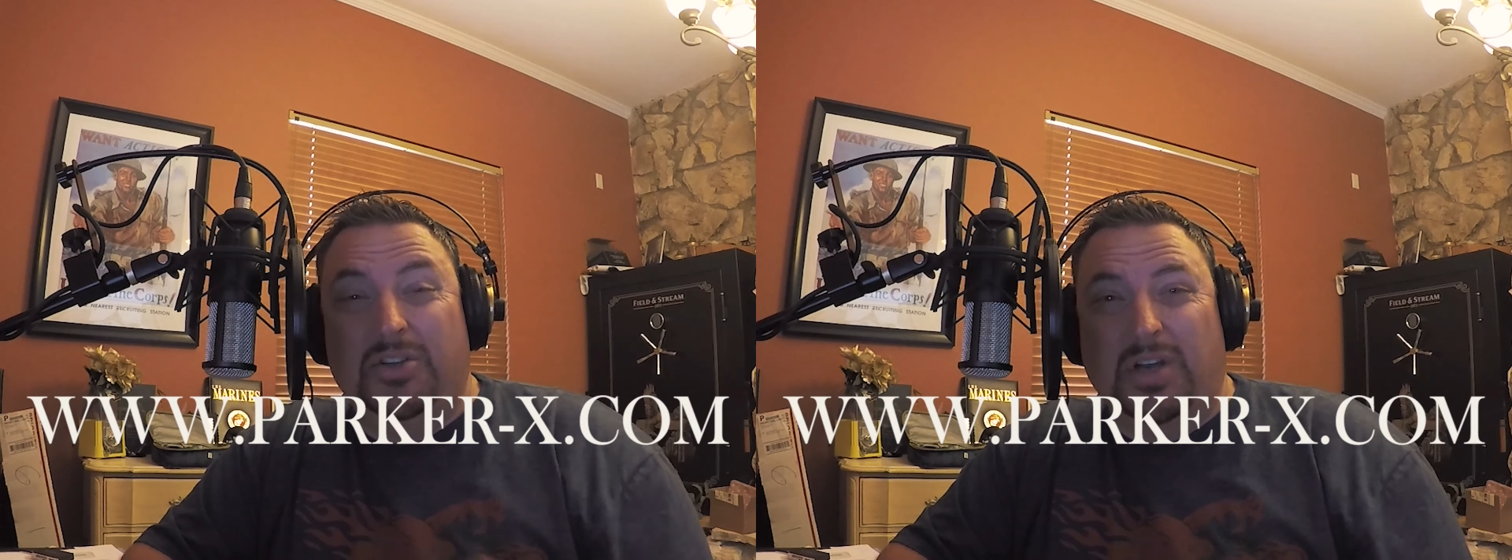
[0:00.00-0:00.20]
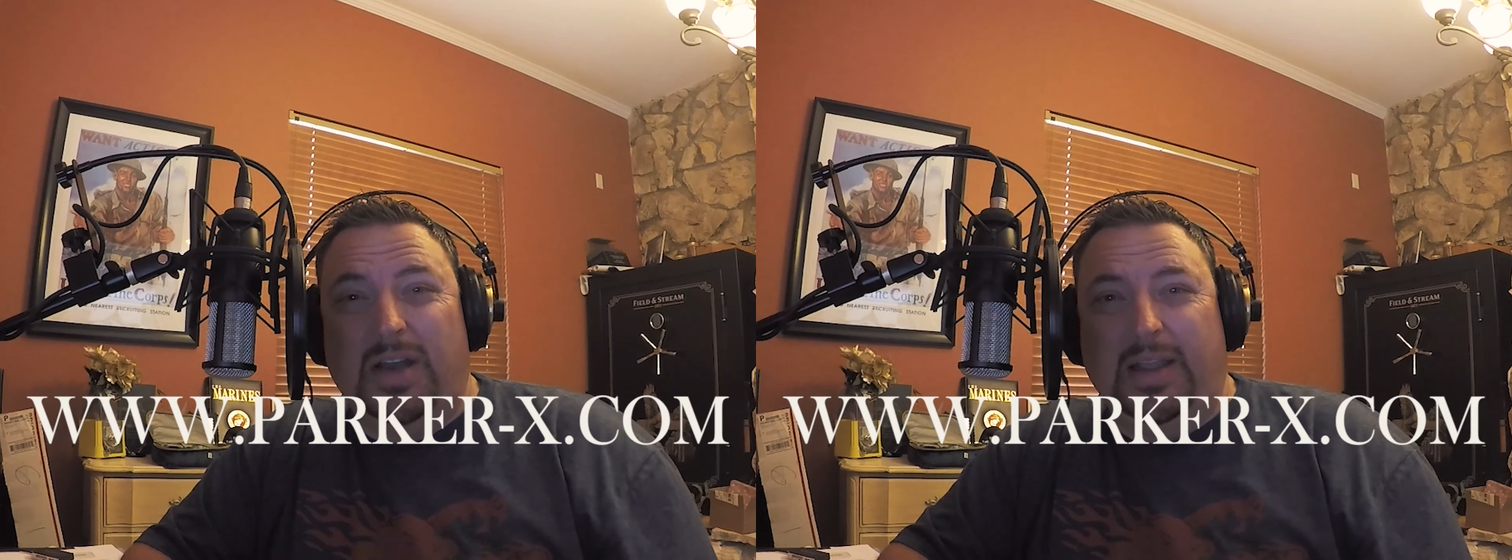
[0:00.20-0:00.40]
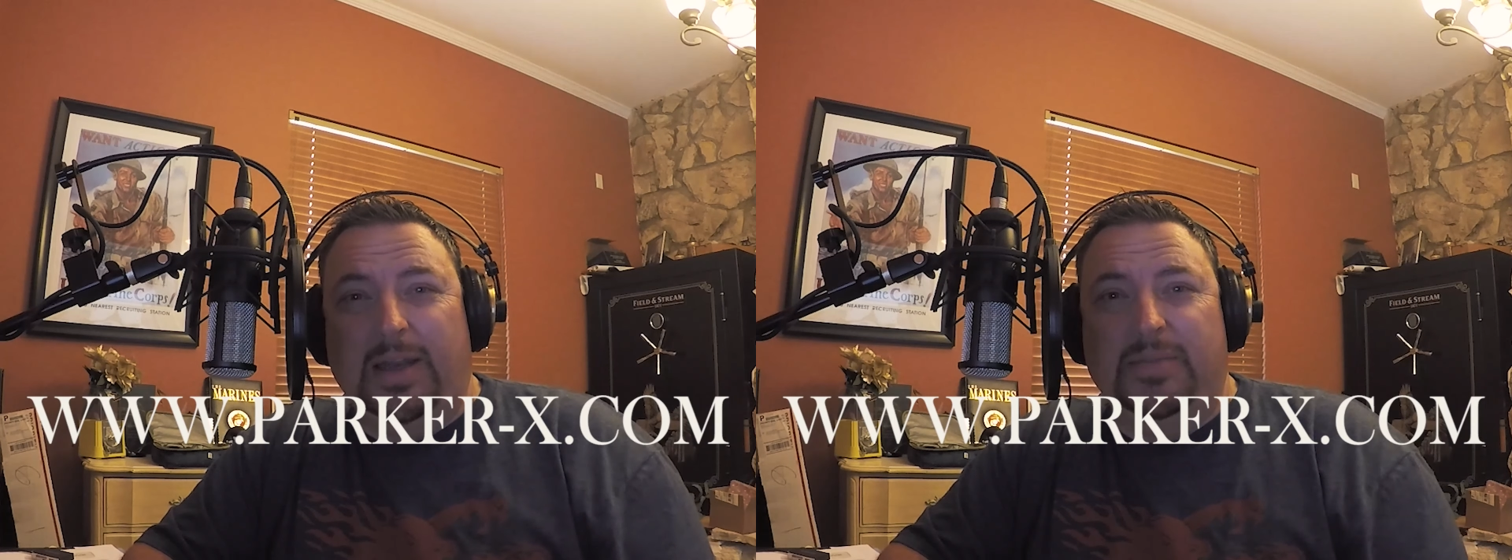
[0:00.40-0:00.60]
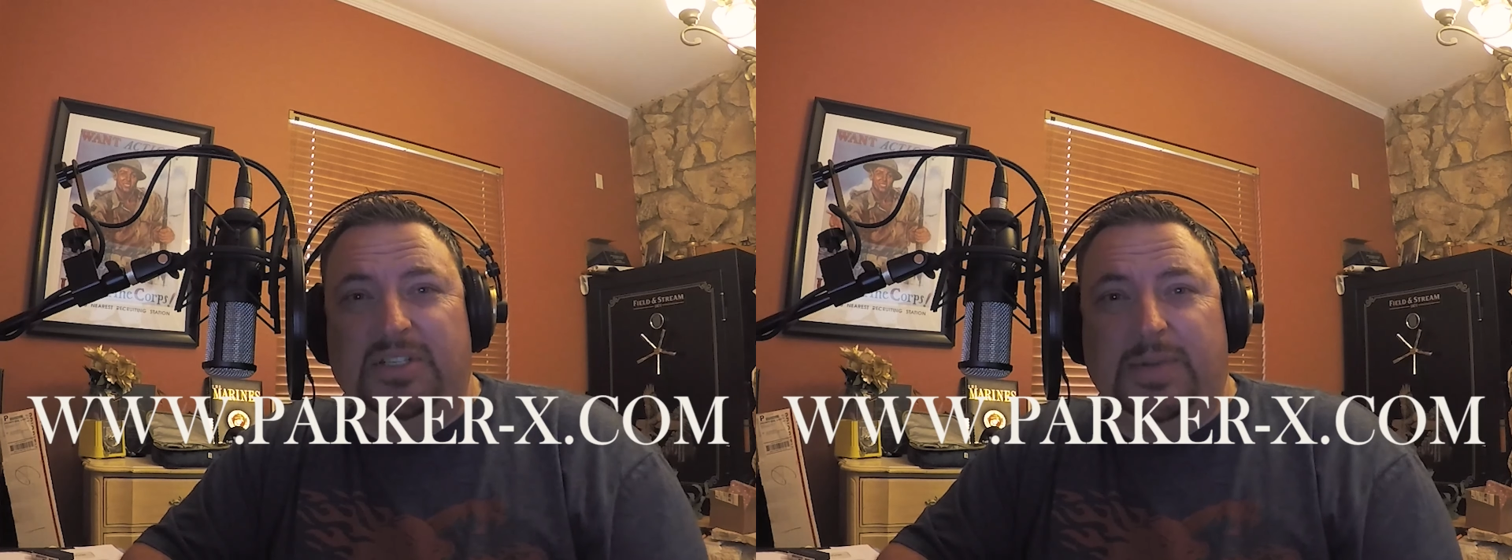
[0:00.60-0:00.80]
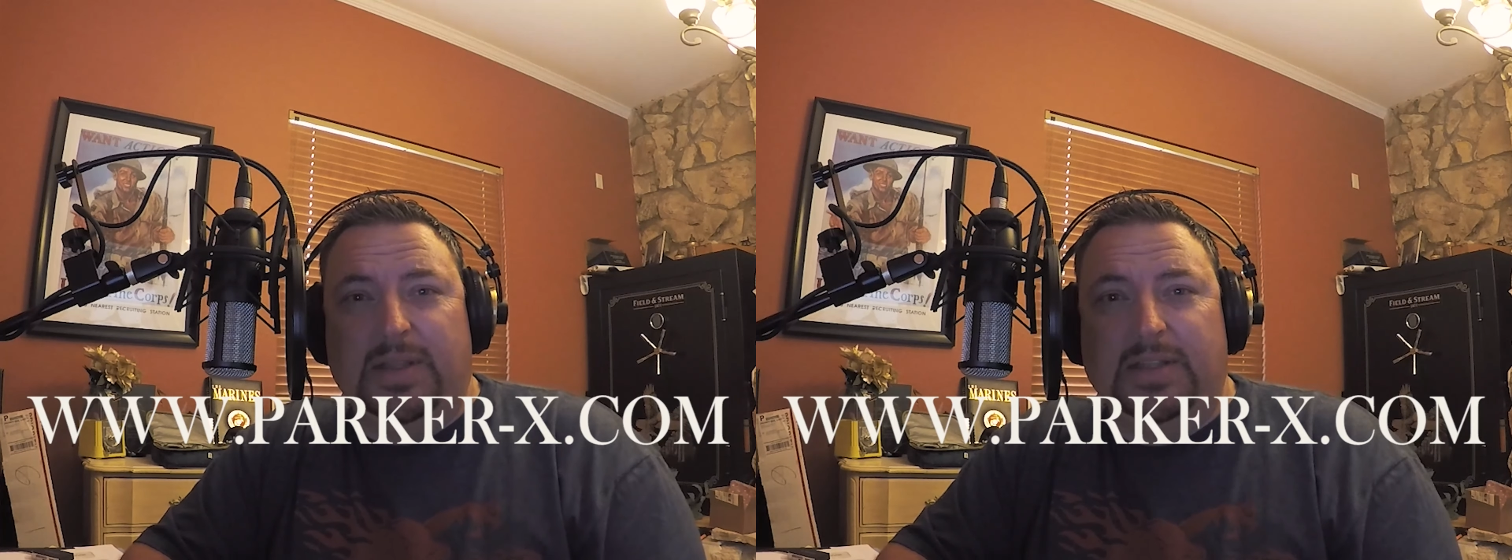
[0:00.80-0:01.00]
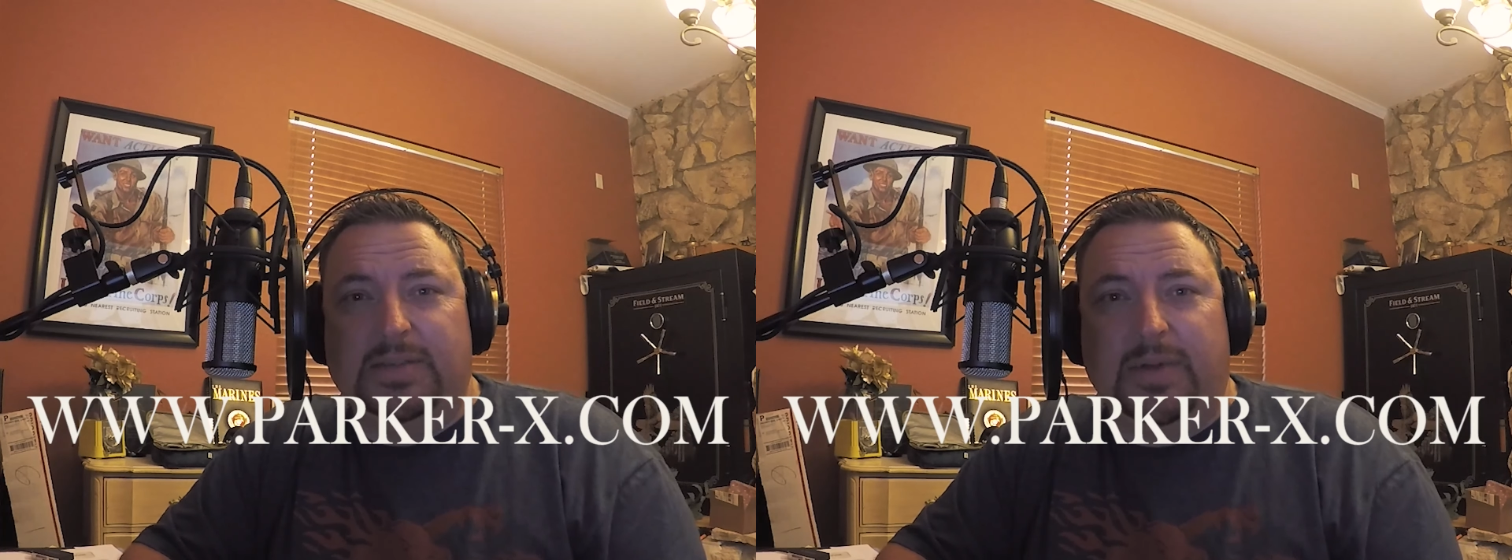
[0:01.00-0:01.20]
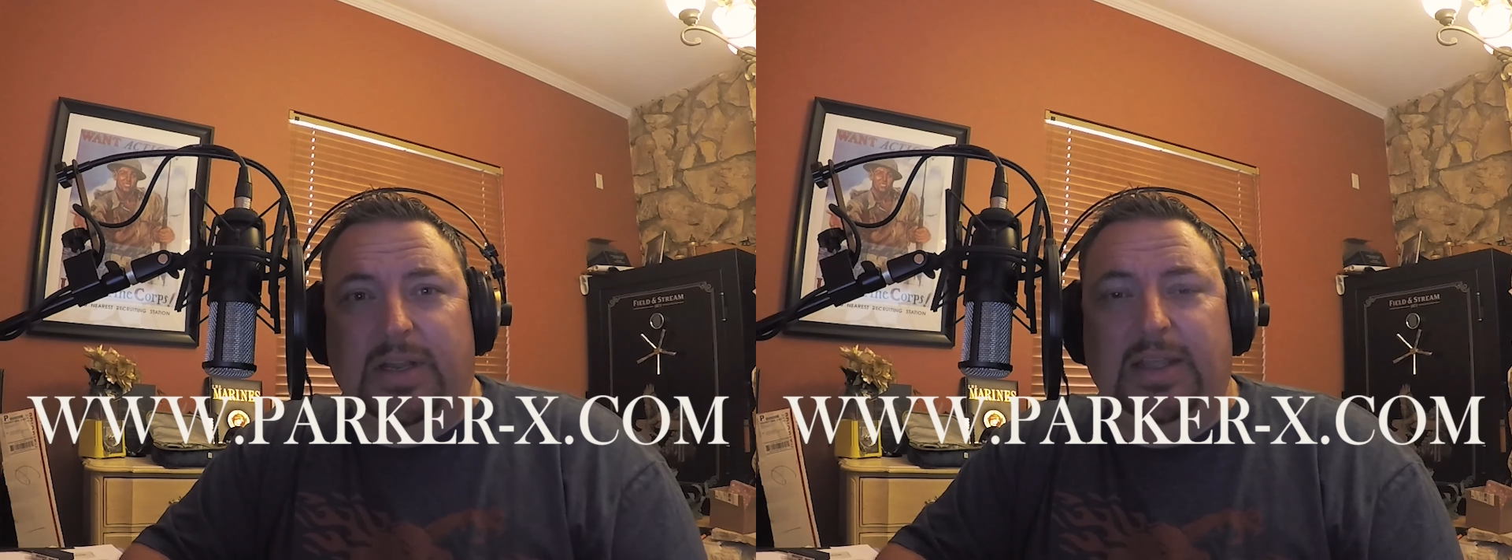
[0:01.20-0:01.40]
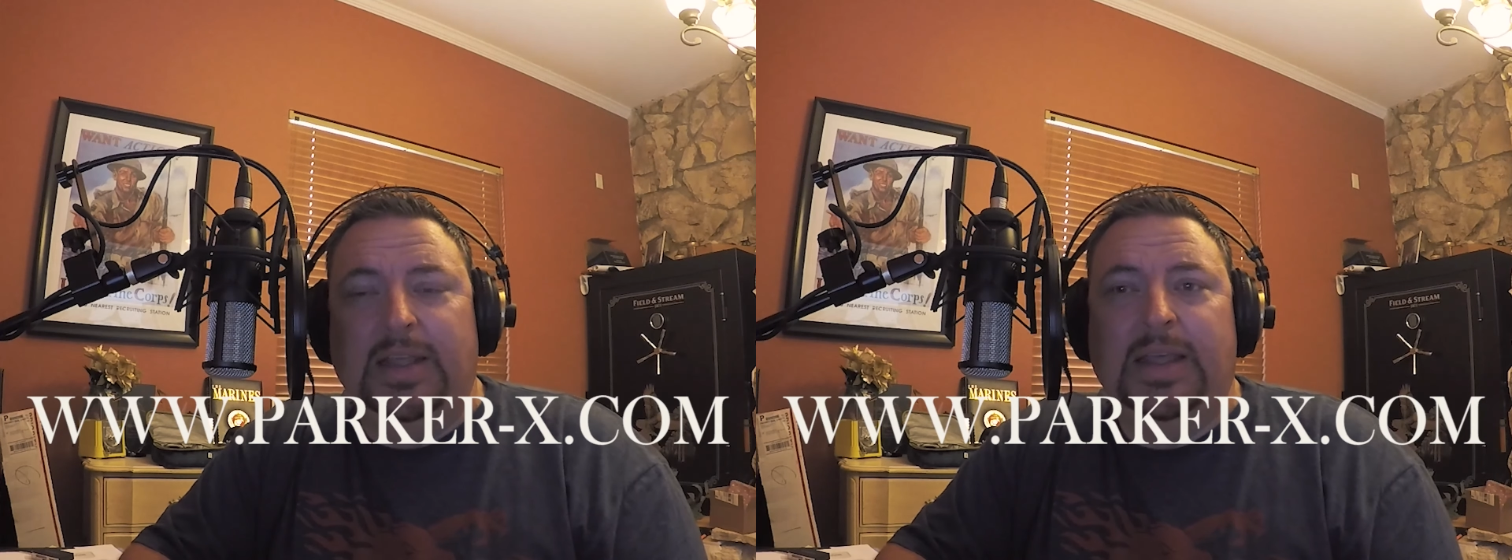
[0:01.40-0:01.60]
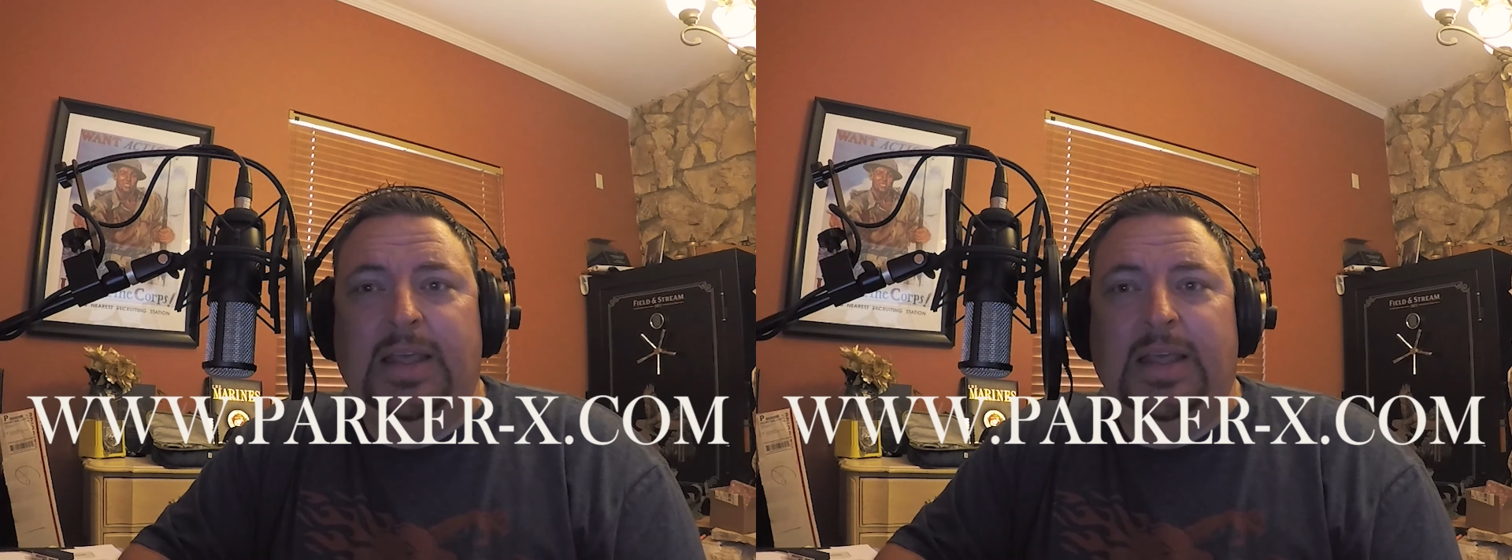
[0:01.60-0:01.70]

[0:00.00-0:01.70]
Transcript: you're trying to get them to spend this money.